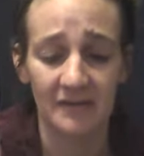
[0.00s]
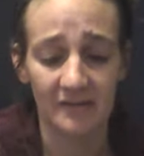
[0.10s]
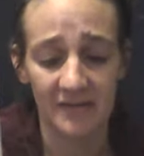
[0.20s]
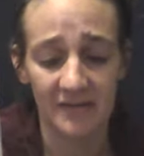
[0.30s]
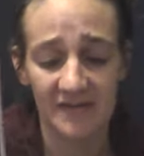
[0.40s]

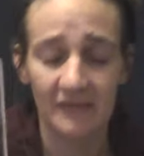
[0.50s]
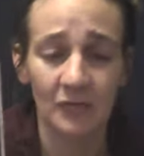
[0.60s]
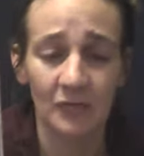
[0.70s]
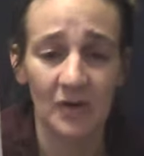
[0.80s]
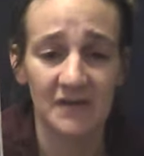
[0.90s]
the Seven
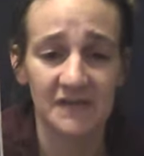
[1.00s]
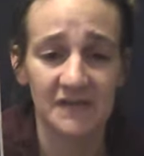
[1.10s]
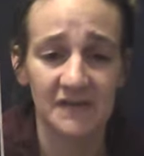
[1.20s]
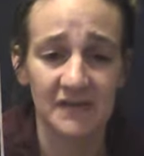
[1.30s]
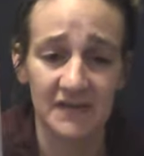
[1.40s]
of
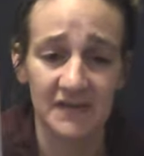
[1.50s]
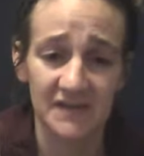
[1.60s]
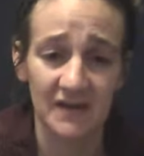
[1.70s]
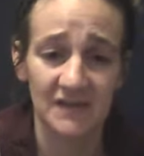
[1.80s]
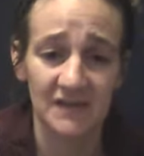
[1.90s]
Wands in this
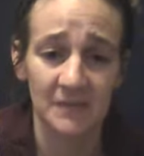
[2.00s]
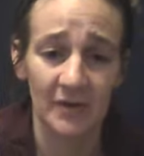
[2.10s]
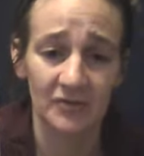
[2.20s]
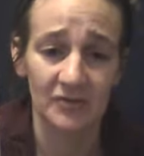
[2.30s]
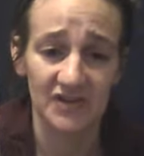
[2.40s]
deck is
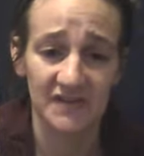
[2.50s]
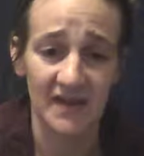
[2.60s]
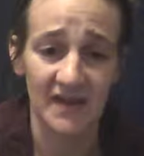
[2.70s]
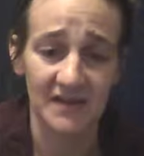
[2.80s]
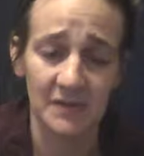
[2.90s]
about just
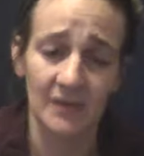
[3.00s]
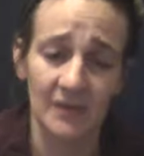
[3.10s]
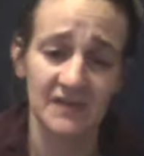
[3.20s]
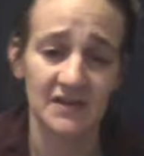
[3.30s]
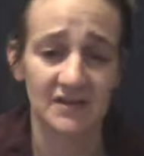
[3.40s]
that. It's about
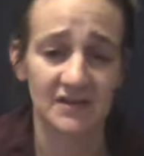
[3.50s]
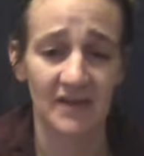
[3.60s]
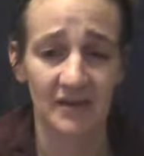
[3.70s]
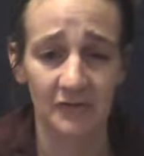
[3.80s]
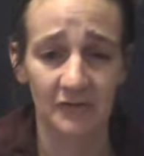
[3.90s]
listening to
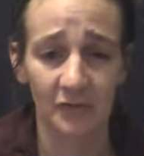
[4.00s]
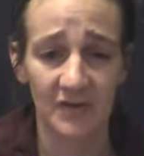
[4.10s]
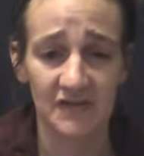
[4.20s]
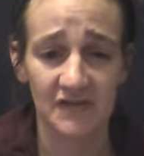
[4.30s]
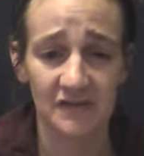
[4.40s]
that inner
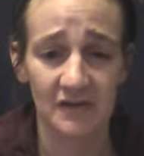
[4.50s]
voice.